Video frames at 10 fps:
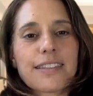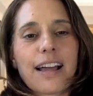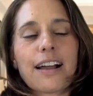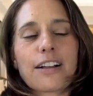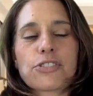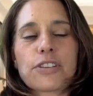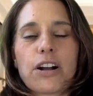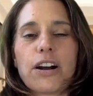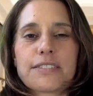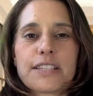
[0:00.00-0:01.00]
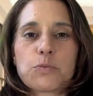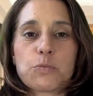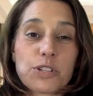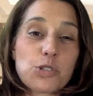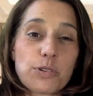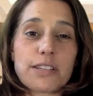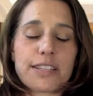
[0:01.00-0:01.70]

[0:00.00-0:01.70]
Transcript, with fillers: that actually causes more stress.